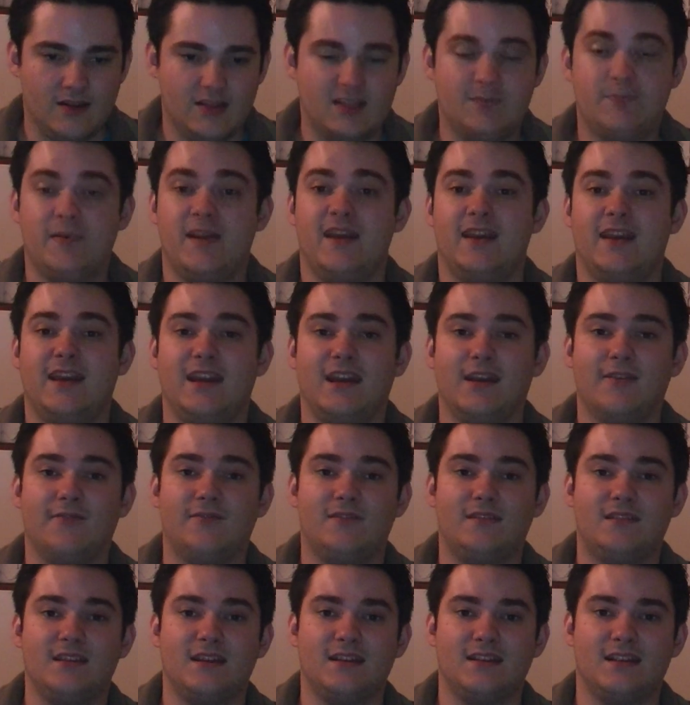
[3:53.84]
Speaking
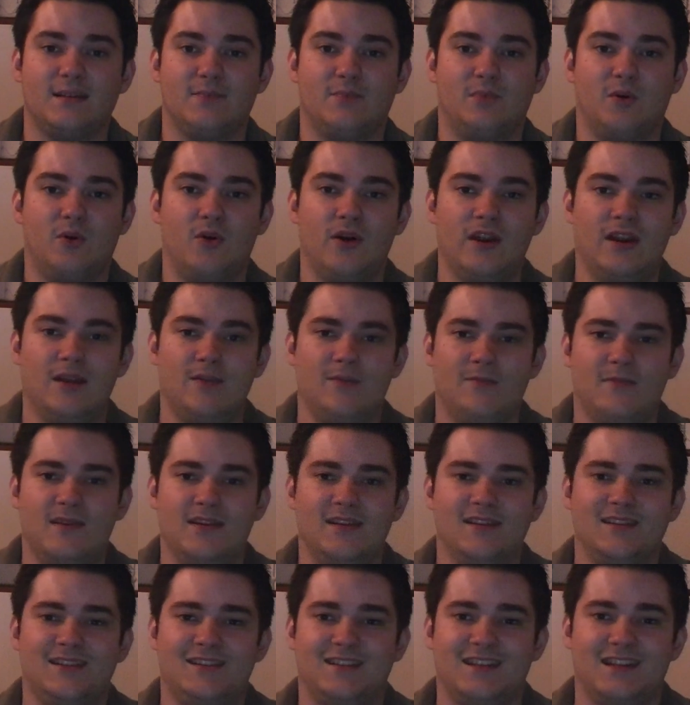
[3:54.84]
of
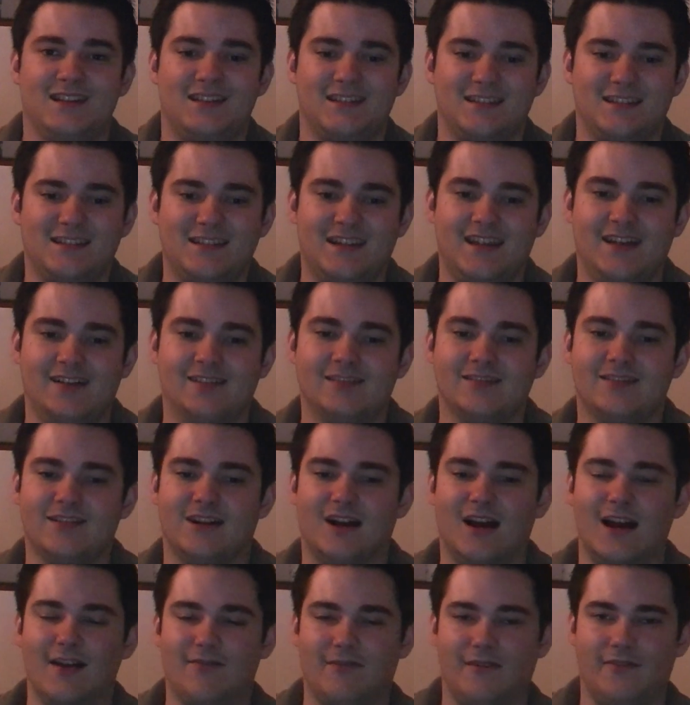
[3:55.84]
disappointments, Steel
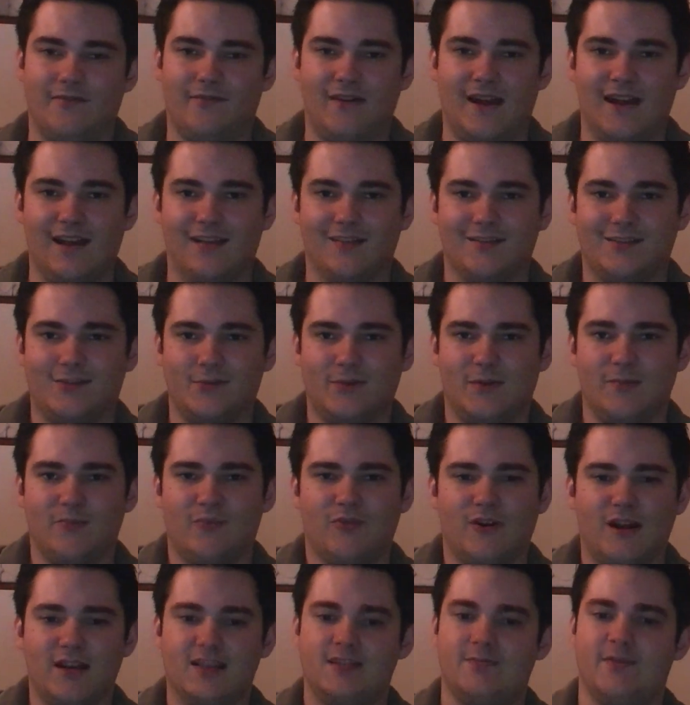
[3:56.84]
Diver failed to
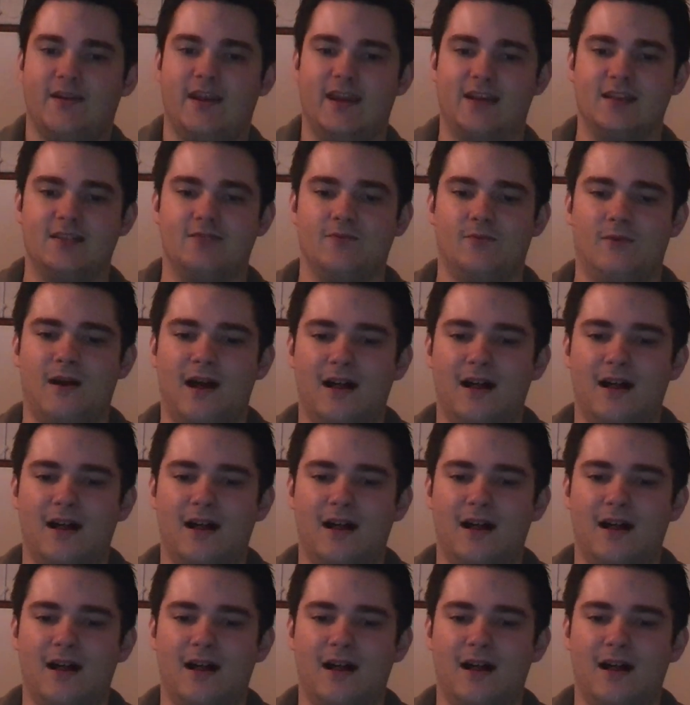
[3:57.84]
impress me as